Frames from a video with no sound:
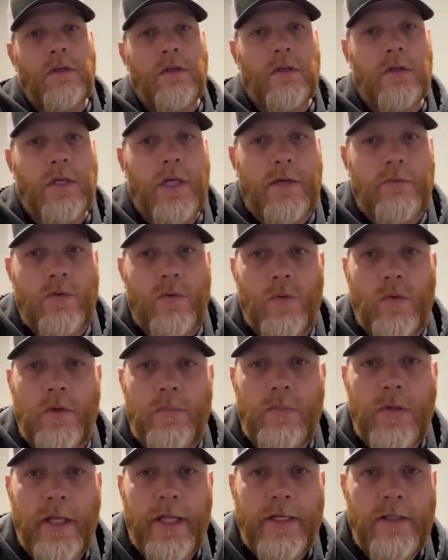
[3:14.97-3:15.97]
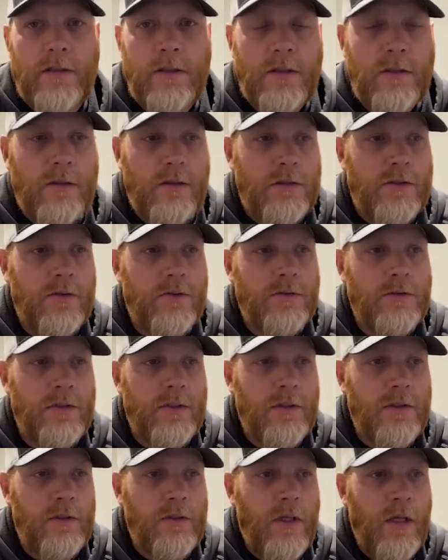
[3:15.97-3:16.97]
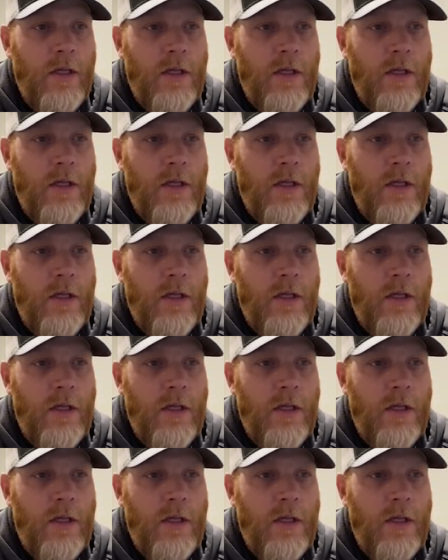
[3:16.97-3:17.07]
kind of a wood plank look. So it's a